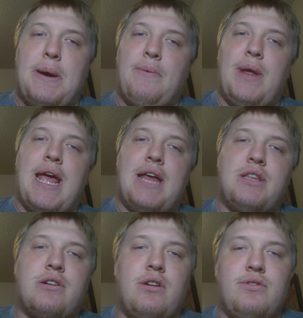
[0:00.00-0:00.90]
We had
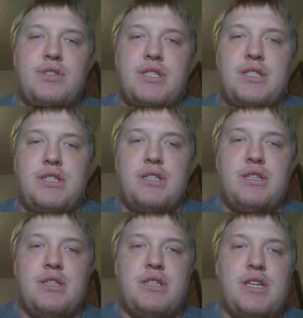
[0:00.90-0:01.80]
the Cardinals and
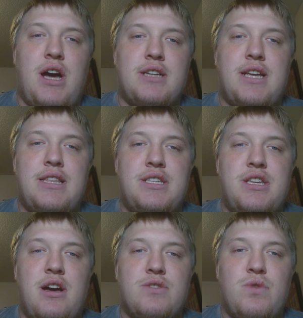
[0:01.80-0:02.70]
the Seahawks. I had the
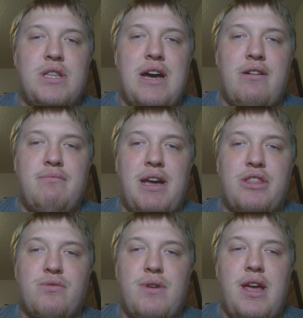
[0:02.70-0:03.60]
Seahawks winning that one by
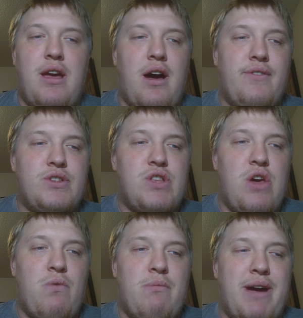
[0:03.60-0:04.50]
three. Obviously,
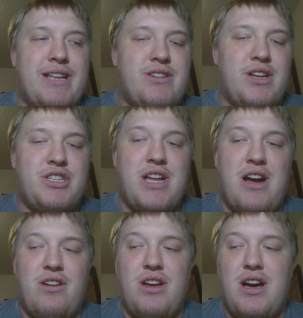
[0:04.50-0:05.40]
they won by a
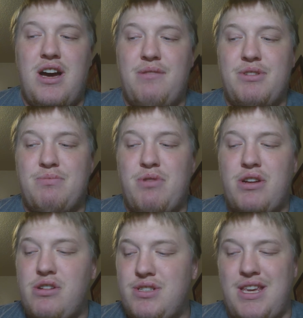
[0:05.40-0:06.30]
touchdown. It was a pretty
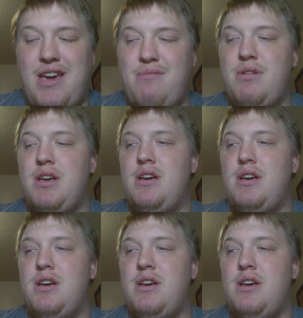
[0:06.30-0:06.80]
close game.